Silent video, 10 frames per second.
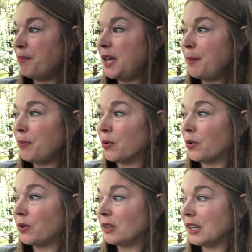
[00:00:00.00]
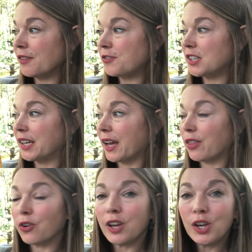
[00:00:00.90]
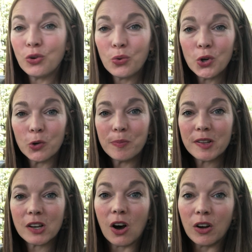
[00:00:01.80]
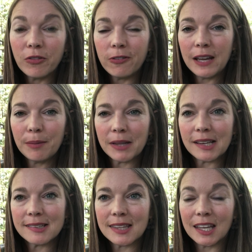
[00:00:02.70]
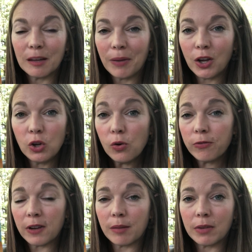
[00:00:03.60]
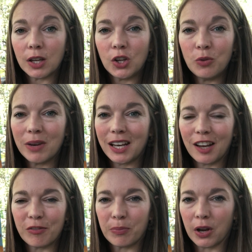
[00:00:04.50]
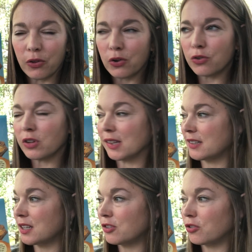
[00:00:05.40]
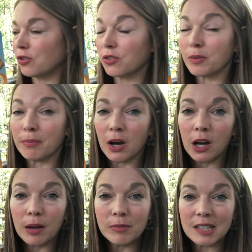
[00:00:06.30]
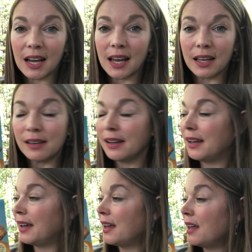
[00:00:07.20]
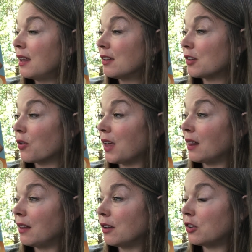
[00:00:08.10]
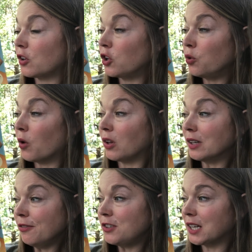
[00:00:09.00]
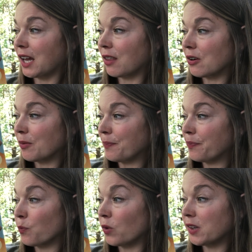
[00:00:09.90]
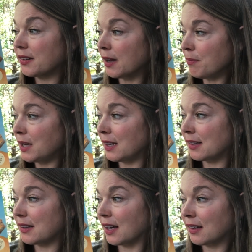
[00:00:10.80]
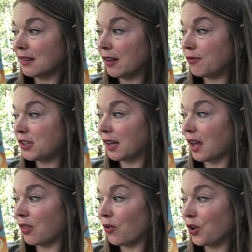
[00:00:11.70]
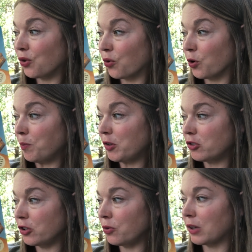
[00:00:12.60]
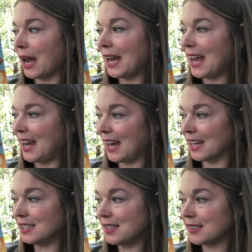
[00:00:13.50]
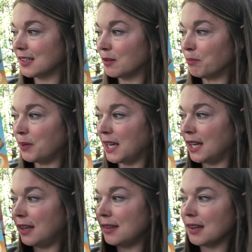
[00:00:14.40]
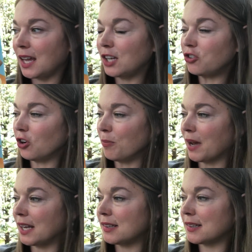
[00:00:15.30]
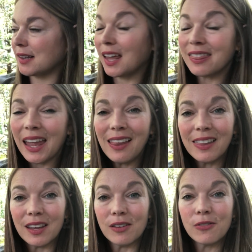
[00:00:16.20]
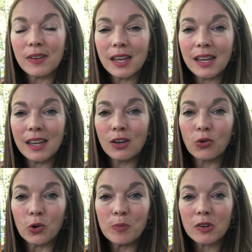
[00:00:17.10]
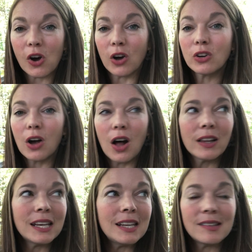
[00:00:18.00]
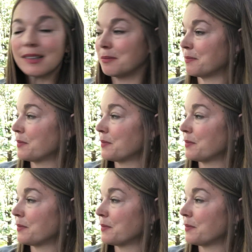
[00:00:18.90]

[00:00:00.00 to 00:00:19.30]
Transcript: People live together in groups called families. Think about your family. You might have brothers and sisters, a mom, dad. So you all live together. Well, some insects live together in groups too, like ants, bees, and termites, and they live in groups called colonies.